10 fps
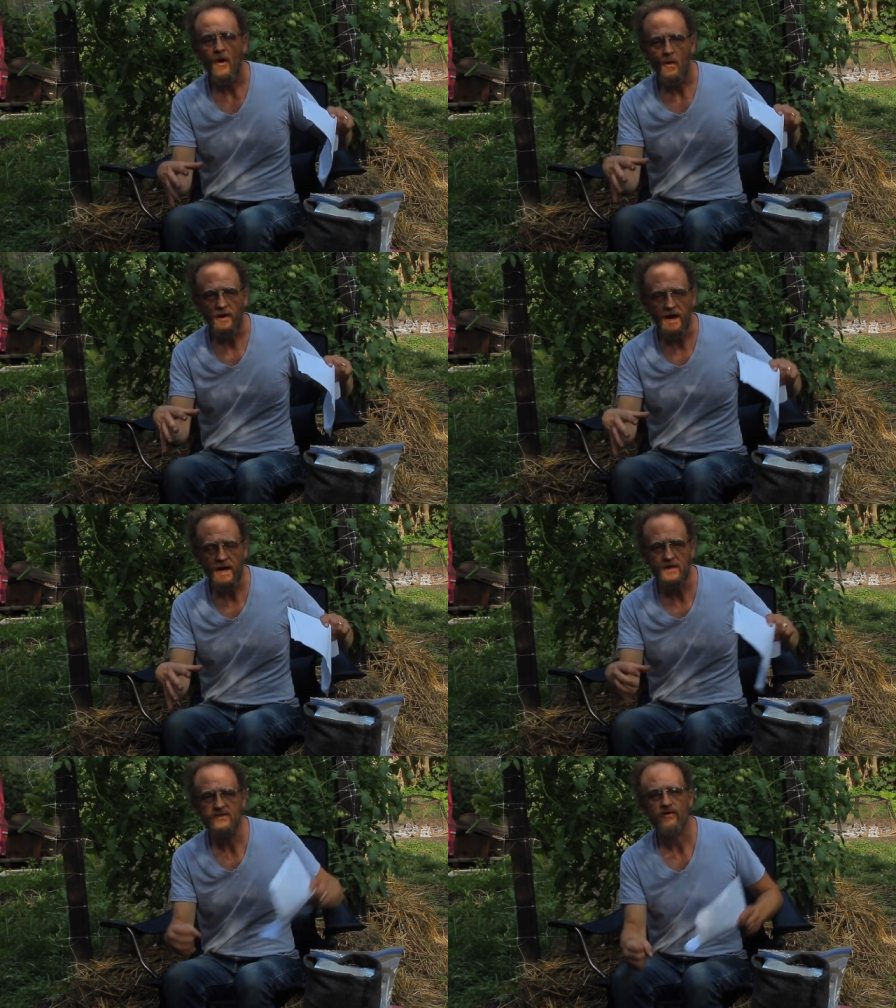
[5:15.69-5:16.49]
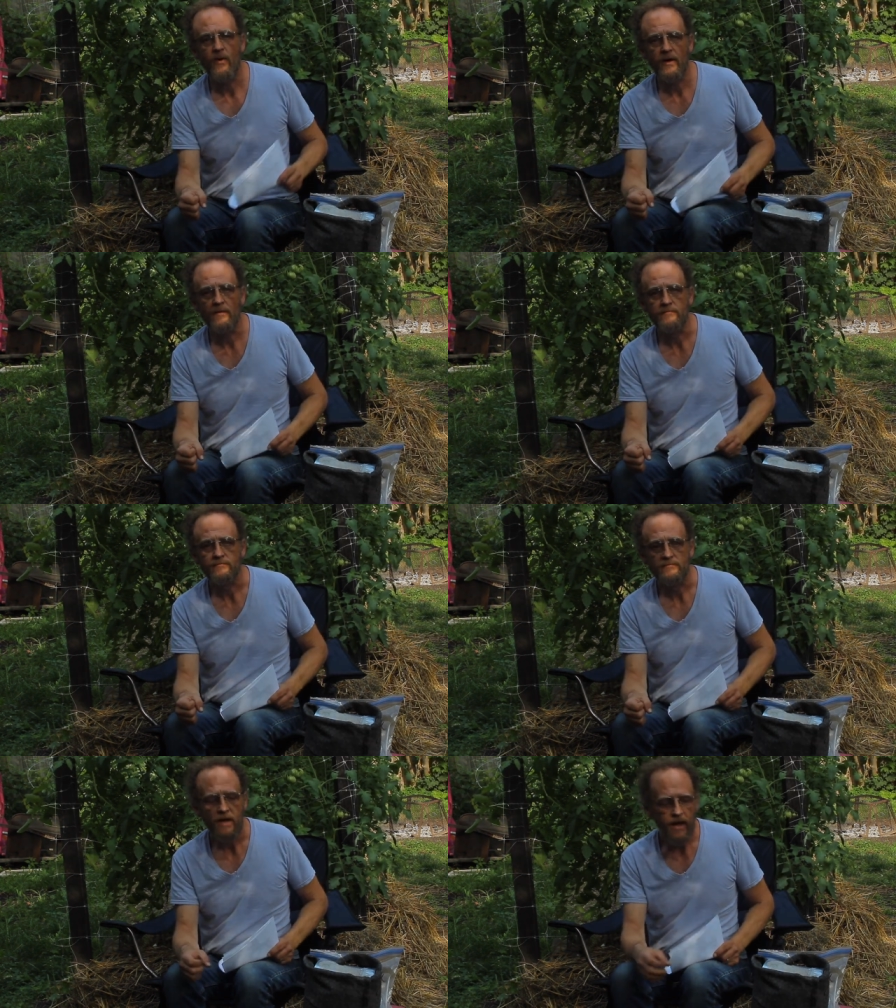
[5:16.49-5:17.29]
organic soil
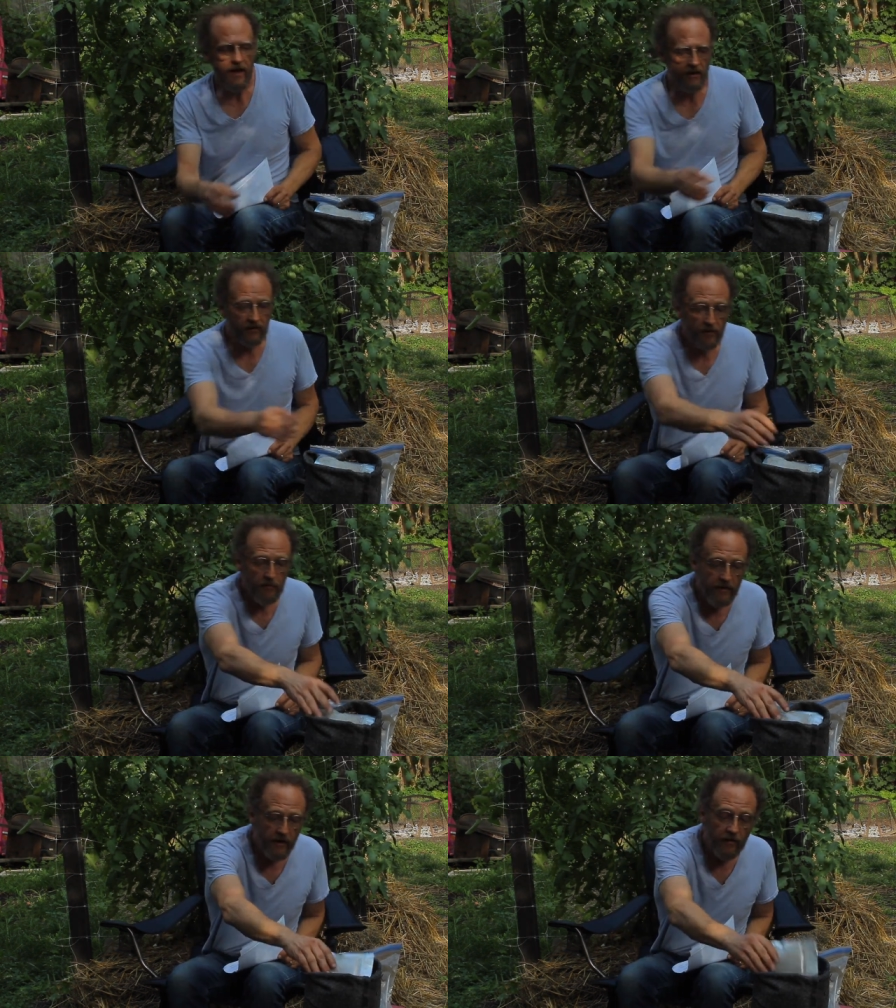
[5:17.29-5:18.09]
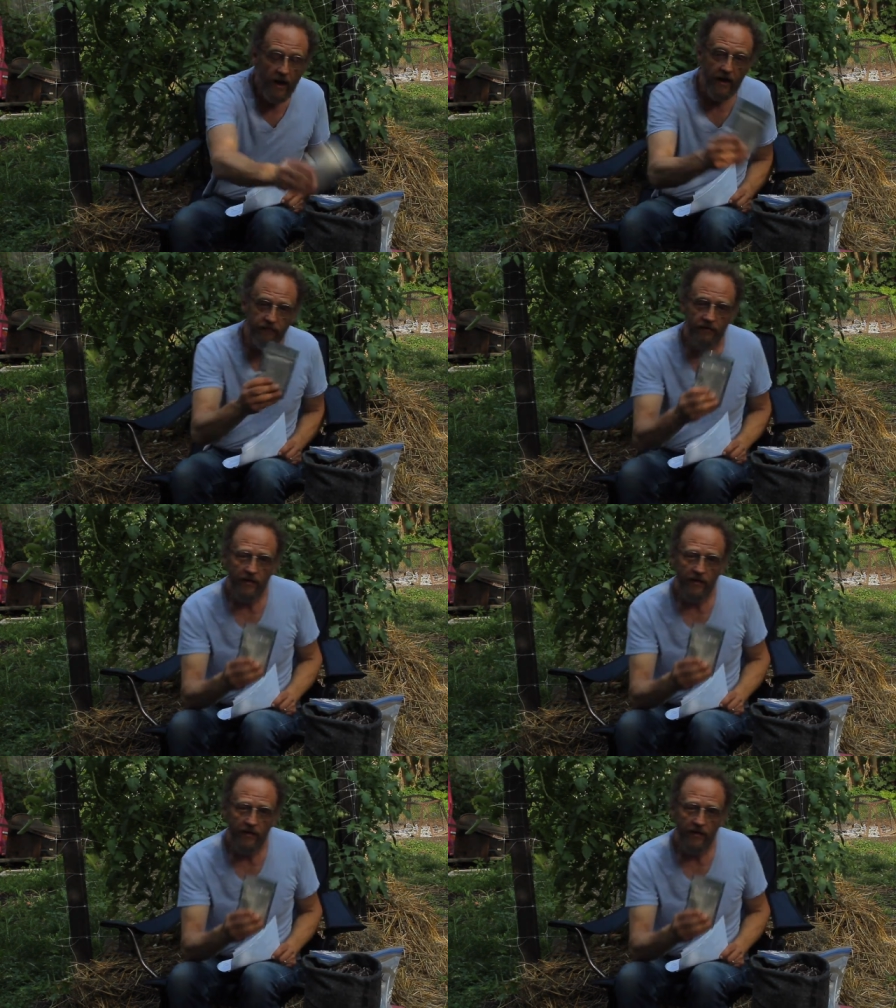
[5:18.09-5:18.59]
and a little bit of life.